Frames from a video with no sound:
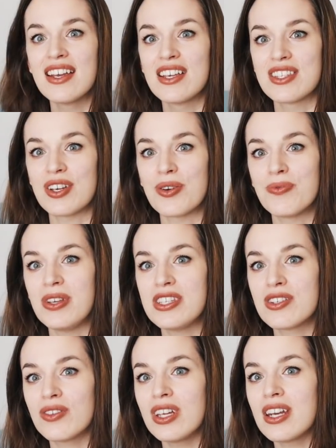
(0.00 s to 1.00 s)
So
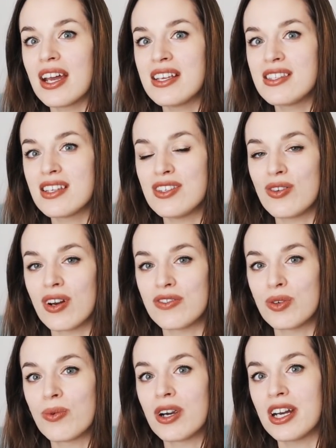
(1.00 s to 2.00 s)
these are really nice because you don't have
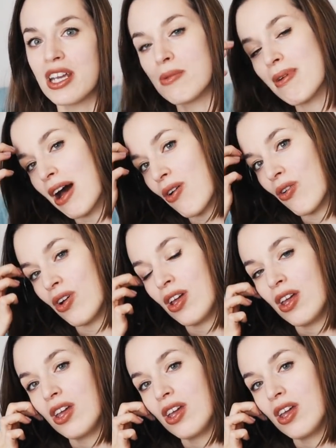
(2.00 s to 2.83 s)
to worry about